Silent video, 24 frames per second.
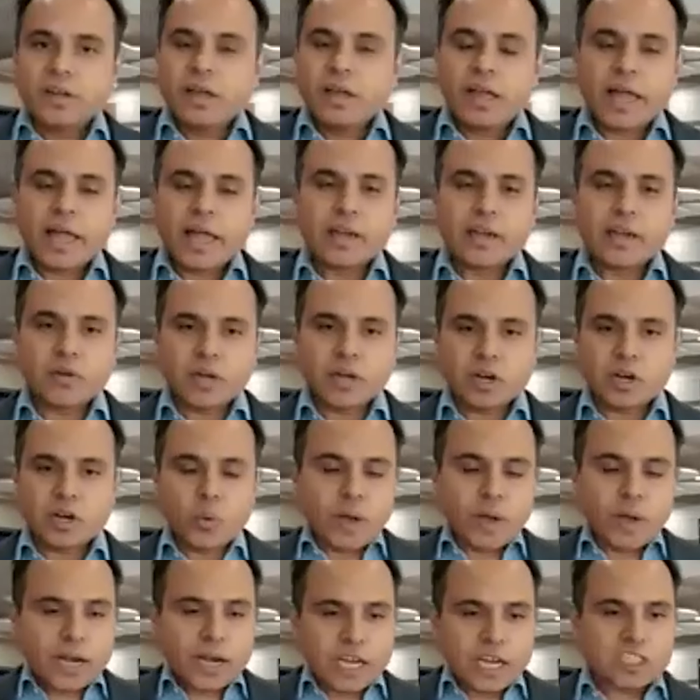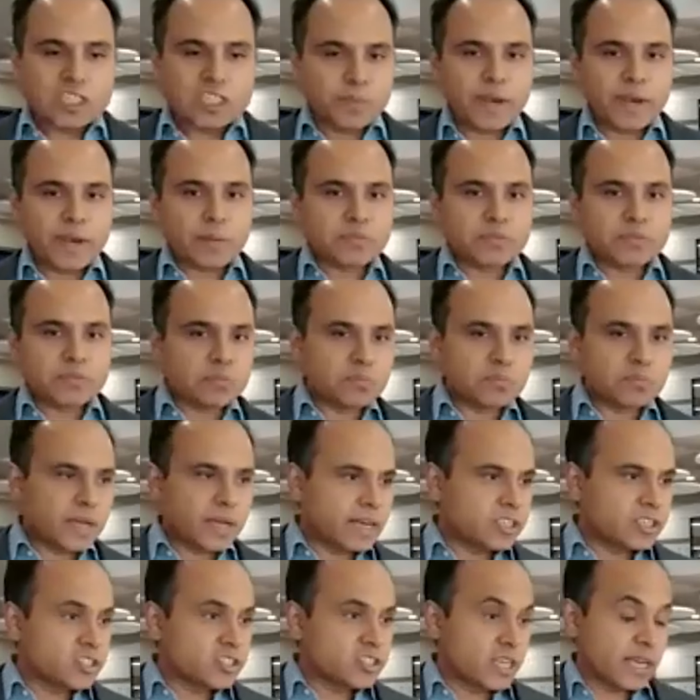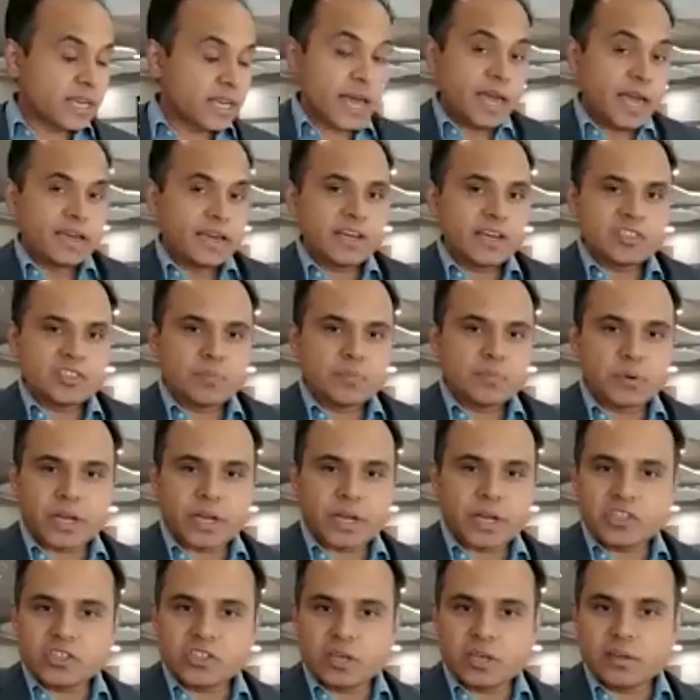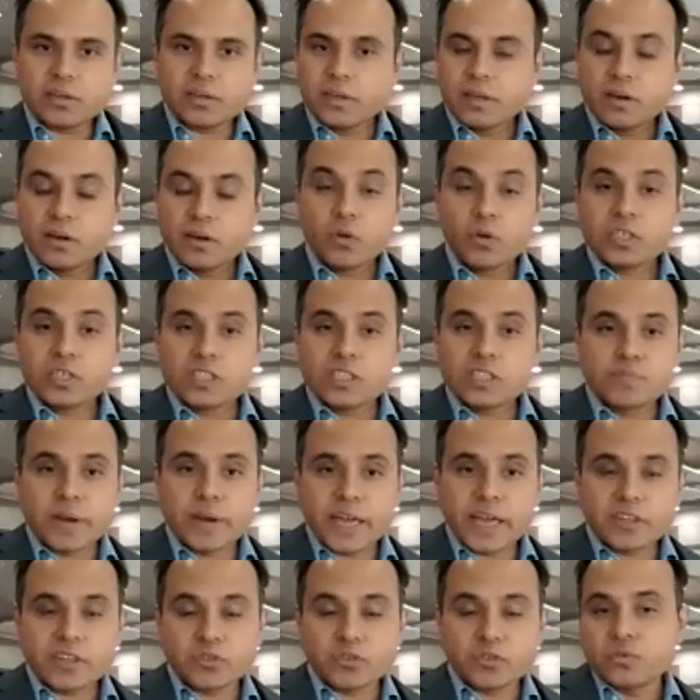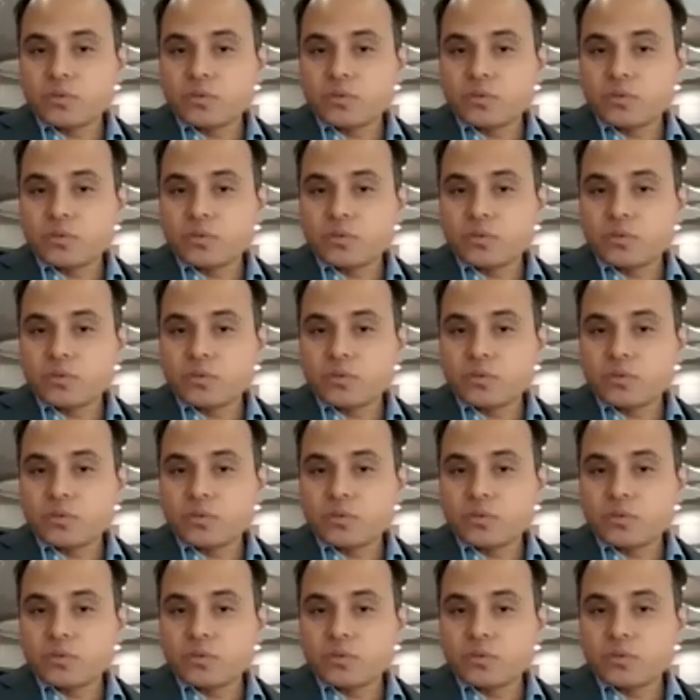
and you can quickly spin up something and say hey here's the potential look it's breakthrough